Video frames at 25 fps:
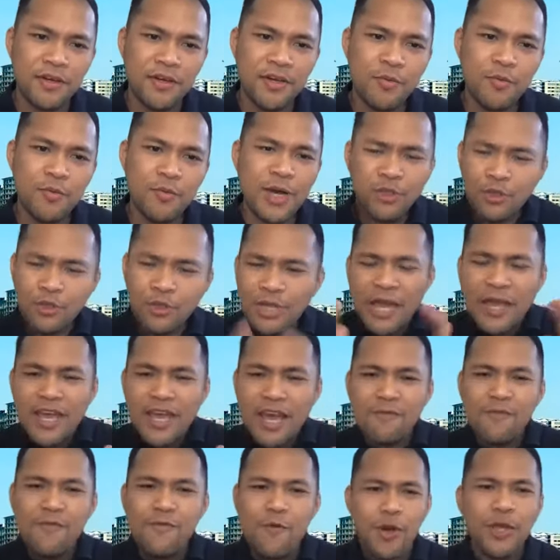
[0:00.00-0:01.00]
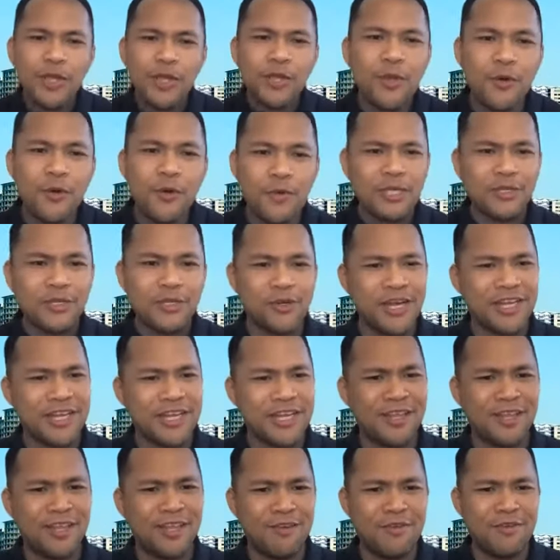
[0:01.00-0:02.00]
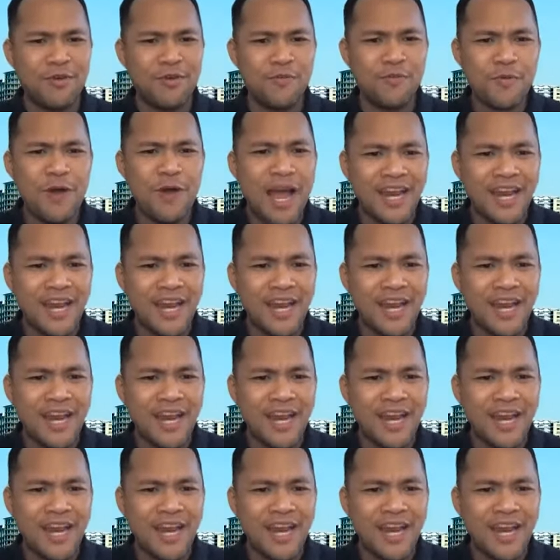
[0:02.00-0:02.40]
What should I avoid doing during the interview? What